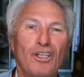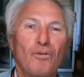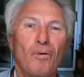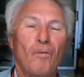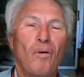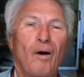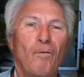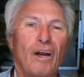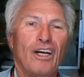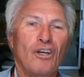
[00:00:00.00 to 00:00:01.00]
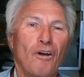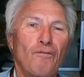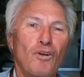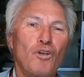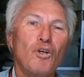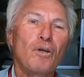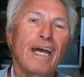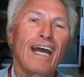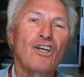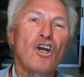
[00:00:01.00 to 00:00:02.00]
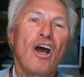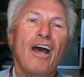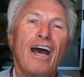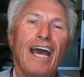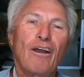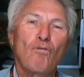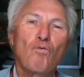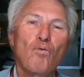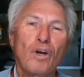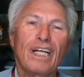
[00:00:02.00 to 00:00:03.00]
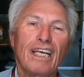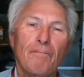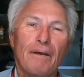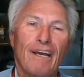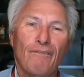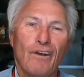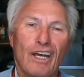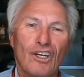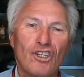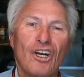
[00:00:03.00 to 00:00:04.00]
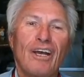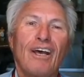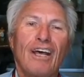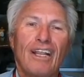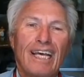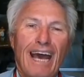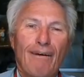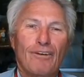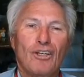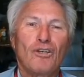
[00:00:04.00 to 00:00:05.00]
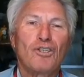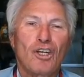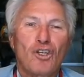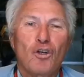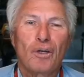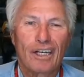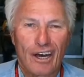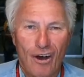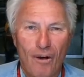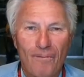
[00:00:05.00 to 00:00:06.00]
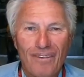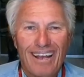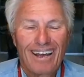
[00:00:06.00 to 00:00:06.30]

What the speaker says: what you want to do if you do catch a really big fish, the avenues that you can go.